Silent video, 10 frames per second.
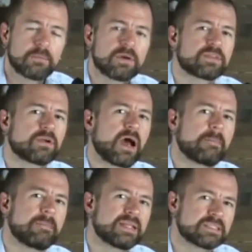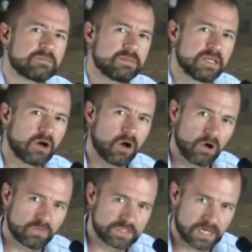but they're not meant to be
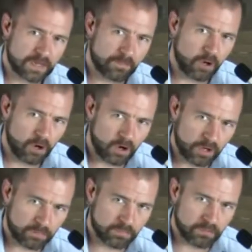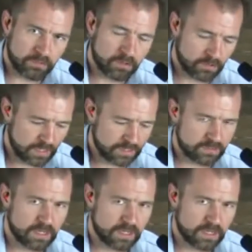all the time audible, all right?